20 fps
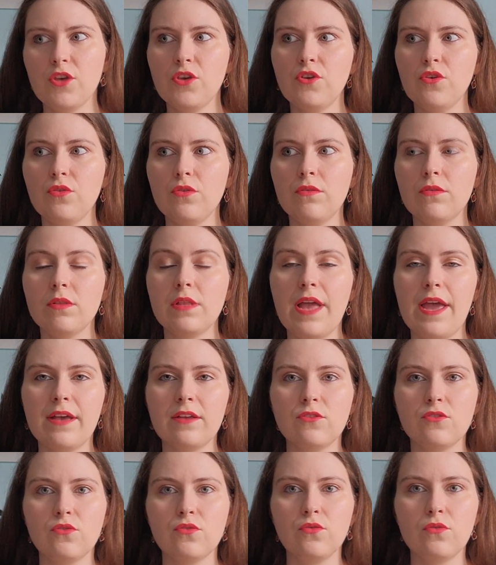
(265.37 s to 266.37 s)
you'd like
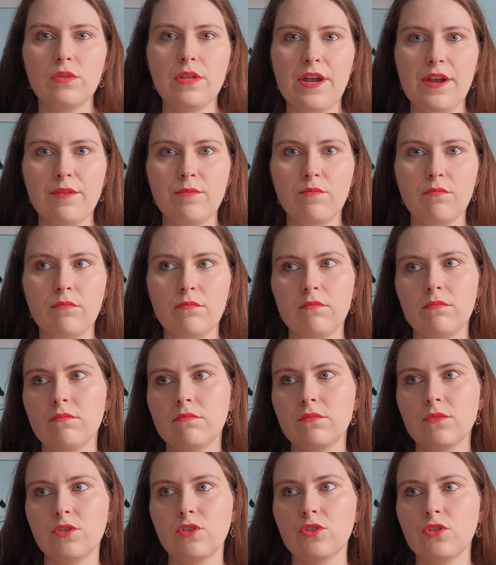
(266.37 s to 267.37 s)
to learn
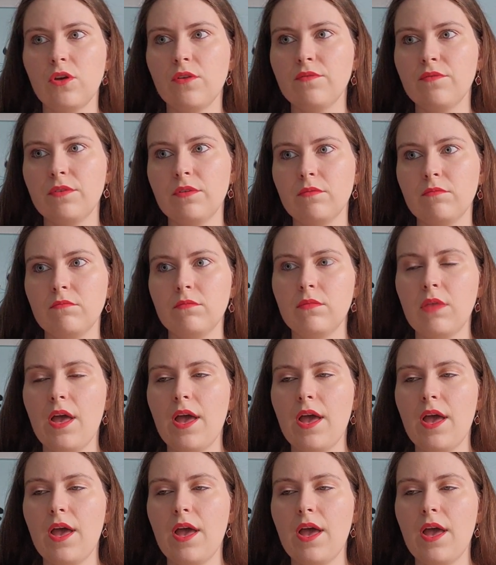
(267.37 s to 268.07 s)
something,